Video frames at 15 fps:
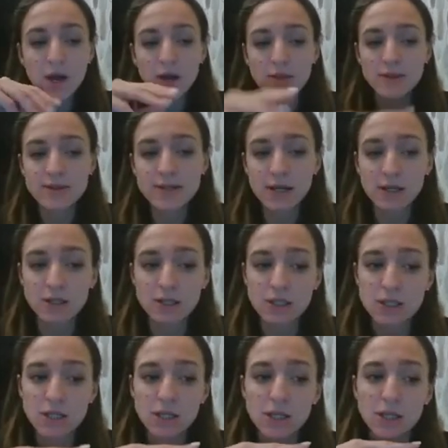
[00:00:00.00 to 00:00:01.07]
the second
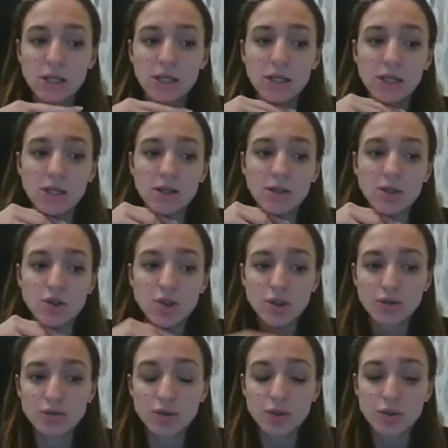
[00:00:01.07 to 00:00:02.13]
uh, ch
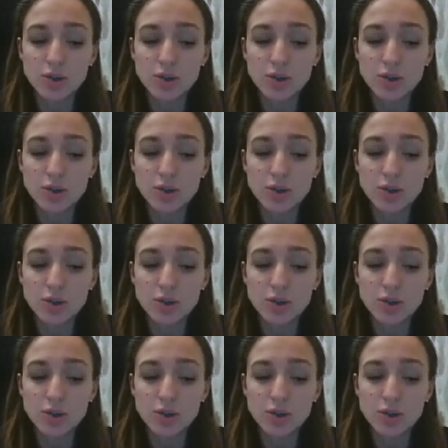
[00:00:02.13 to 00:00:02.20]
uh,